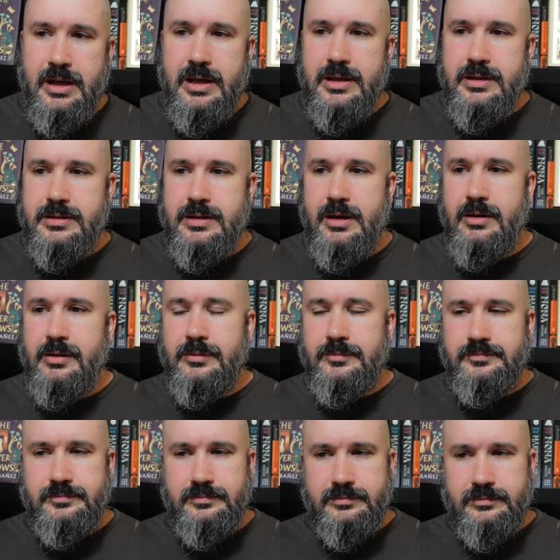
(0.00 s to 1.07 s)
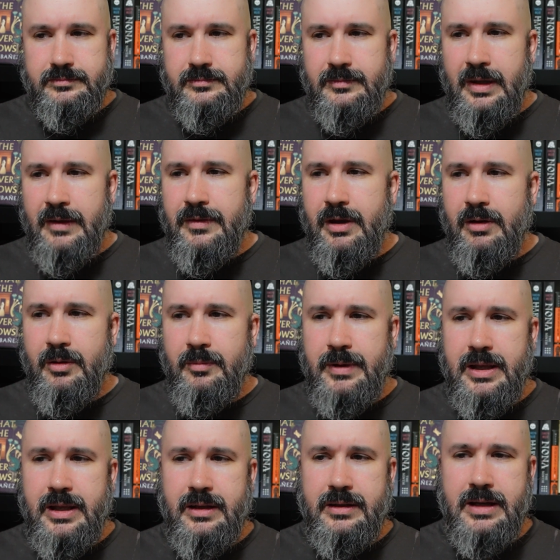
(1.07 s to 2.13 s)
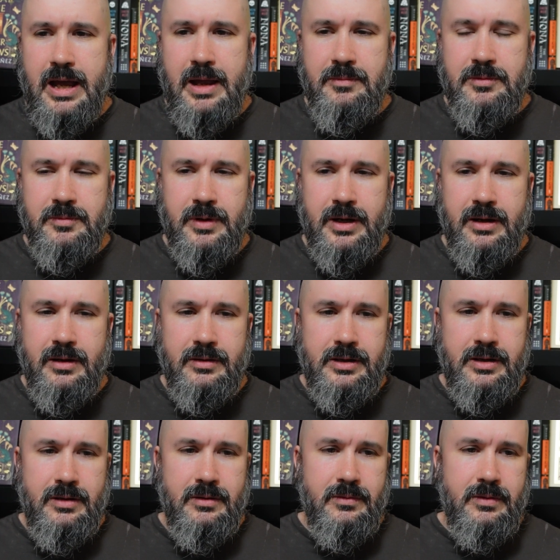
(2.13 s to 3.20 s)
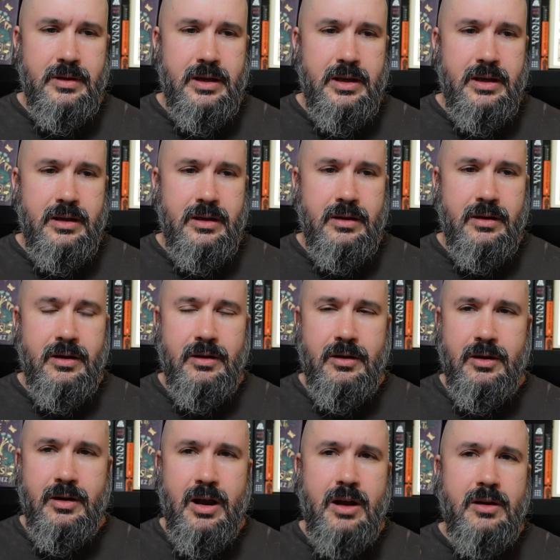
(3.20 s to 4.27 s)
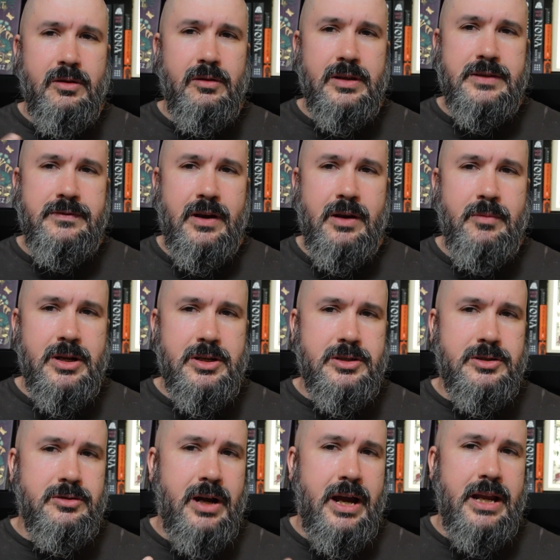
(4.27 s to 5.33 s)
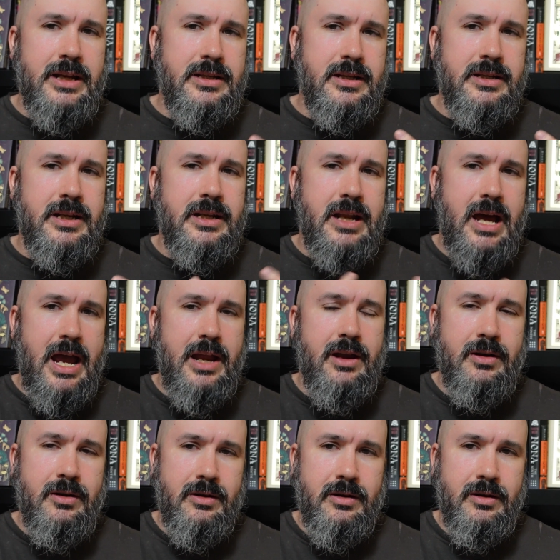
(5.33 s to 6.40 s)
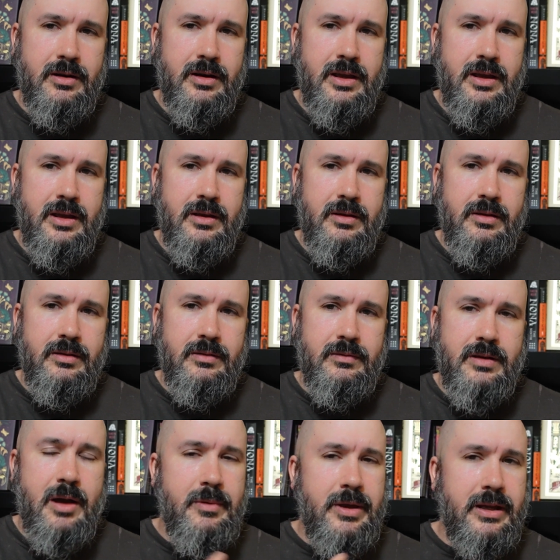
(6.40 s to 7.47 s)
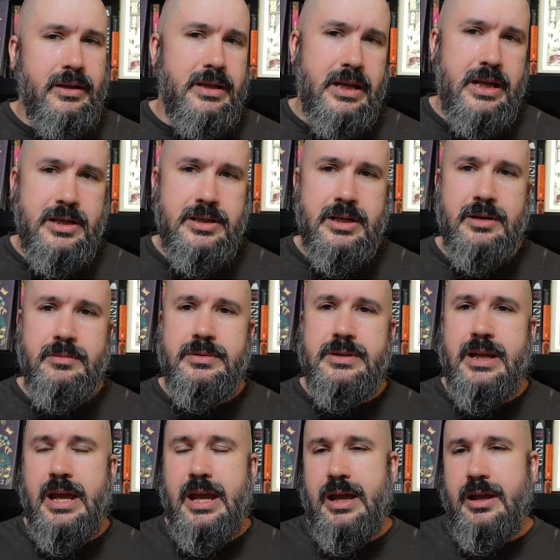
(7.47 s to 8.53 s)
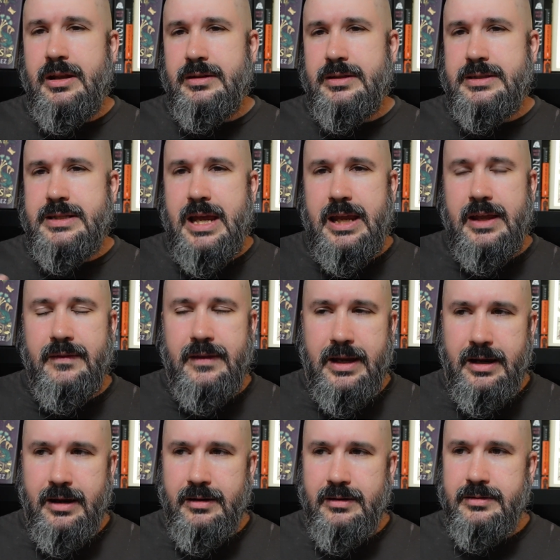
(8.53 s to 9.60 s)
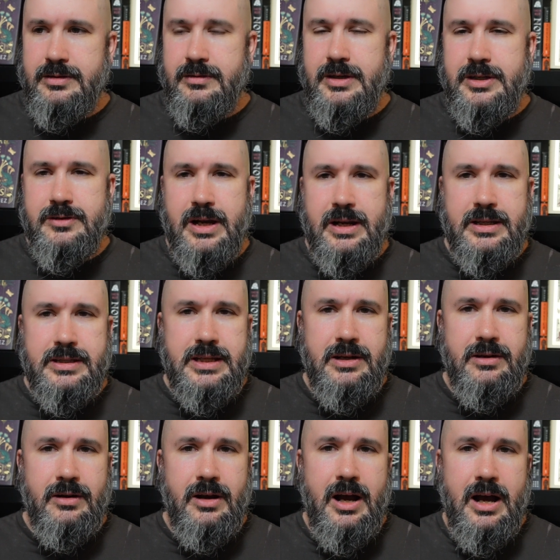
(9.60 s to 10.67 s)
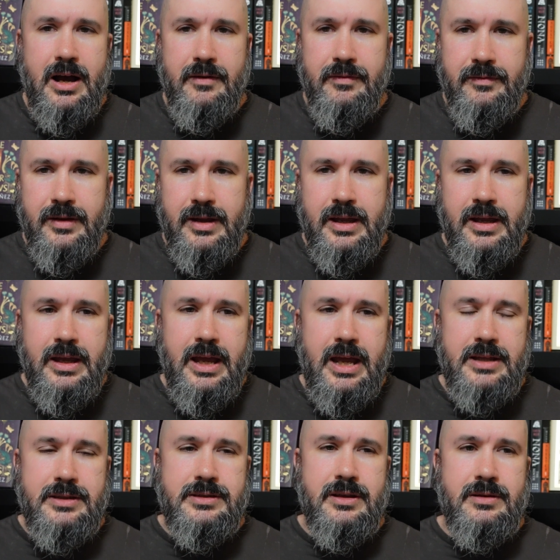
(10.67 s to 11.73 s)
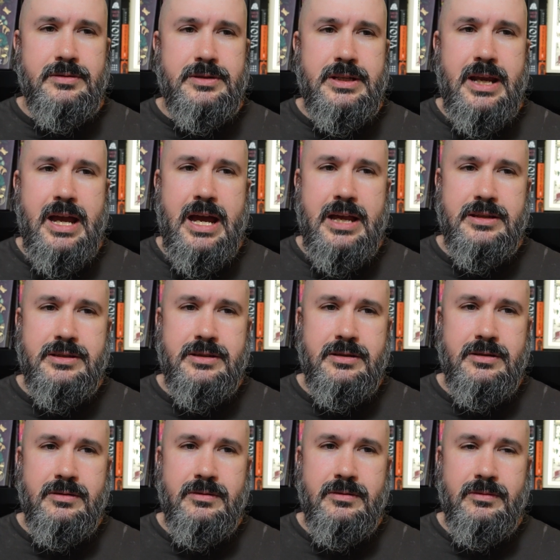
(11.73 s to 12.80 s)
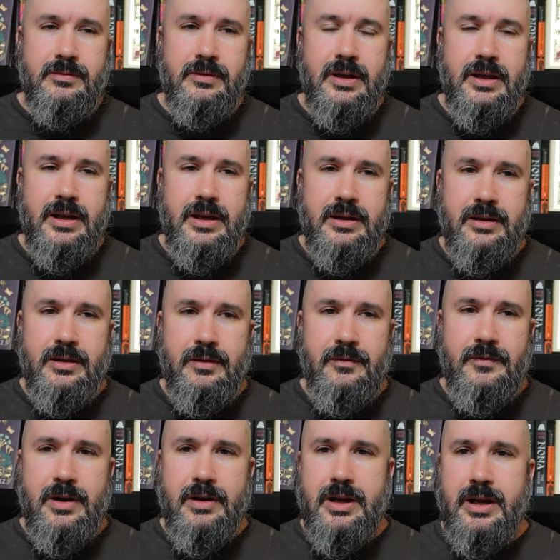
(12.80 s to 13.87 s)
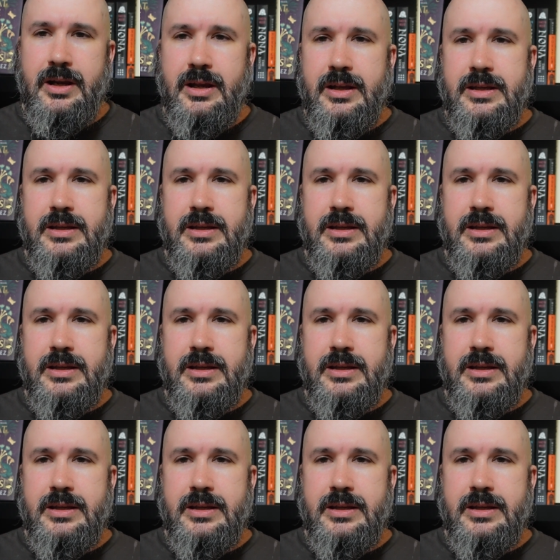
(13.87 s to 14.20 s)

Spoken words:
So there would be times where, you know, her uncle is very much trying to deny her coming to Egypt and staying there. So he's trying to send her off. And so she has to, you know, very